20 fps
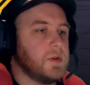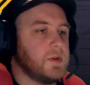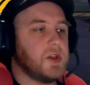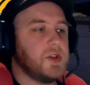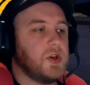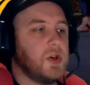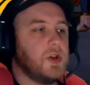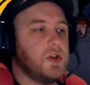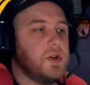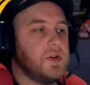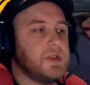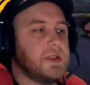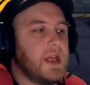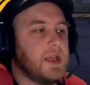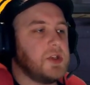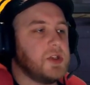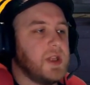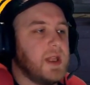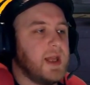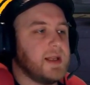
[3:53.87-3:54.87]
Because you can do
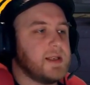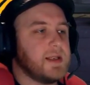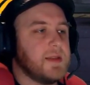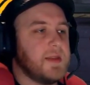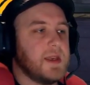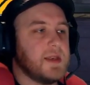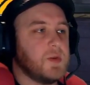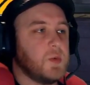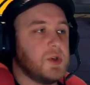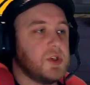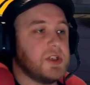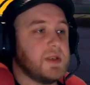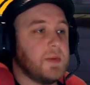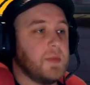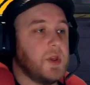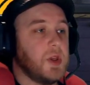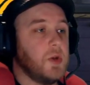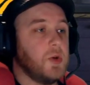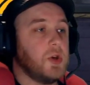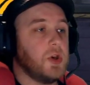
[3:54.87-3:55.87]
stage select in this, which is
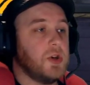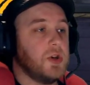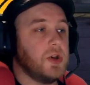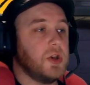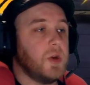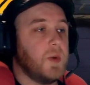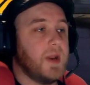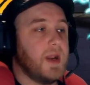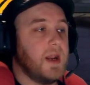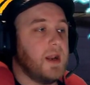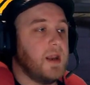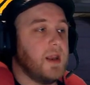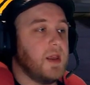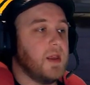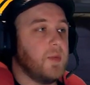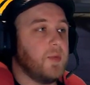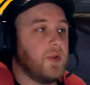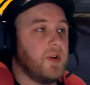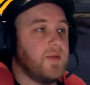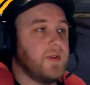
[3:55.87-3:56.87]
something you couldn't do in any of
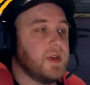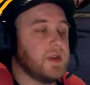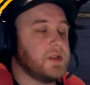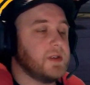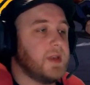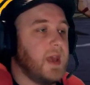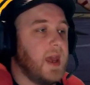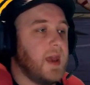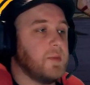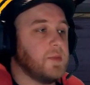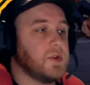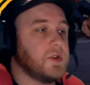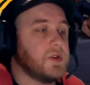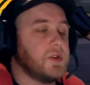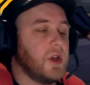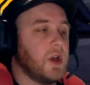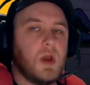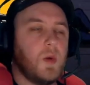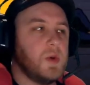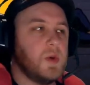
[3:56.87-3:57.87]
the previous games.
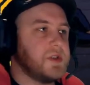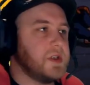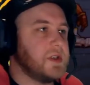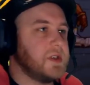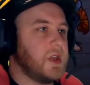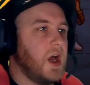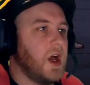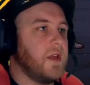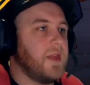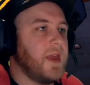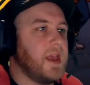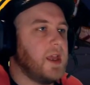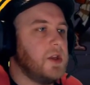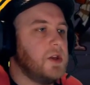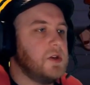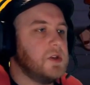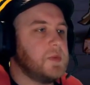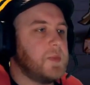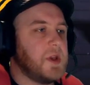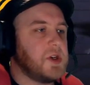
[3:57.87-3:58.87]
So, what's the star? They can
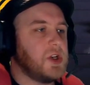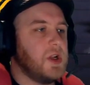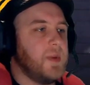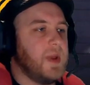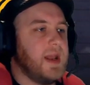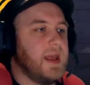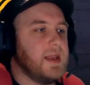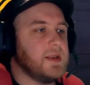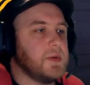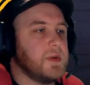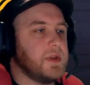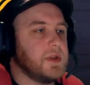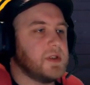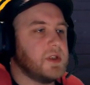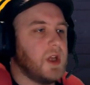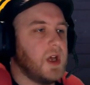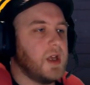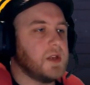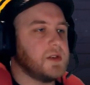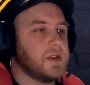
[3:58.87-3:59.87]
use special abilities with the
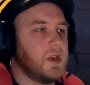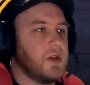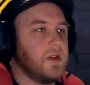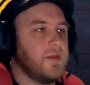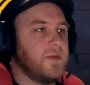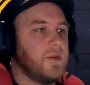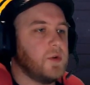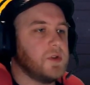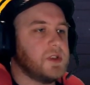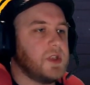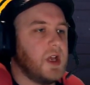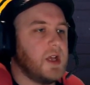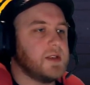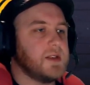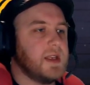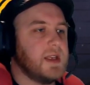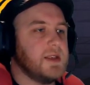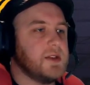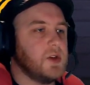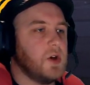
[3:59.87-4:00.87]
stars. So the 4 stars
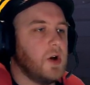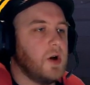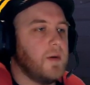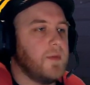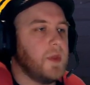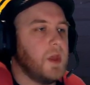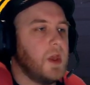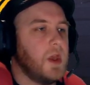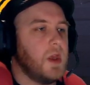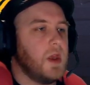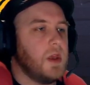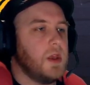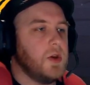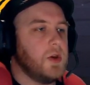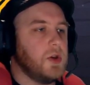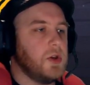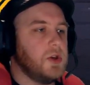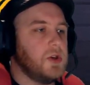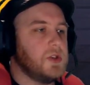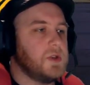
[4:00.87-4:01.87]
that he's got, you
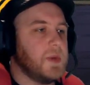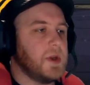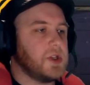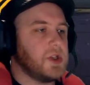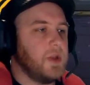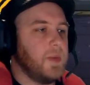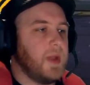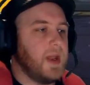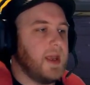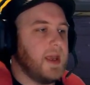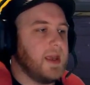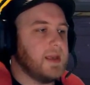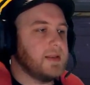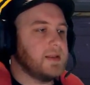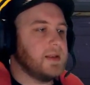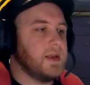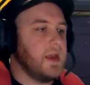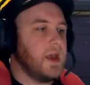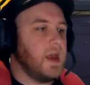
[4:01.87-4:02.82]
can use special abilities.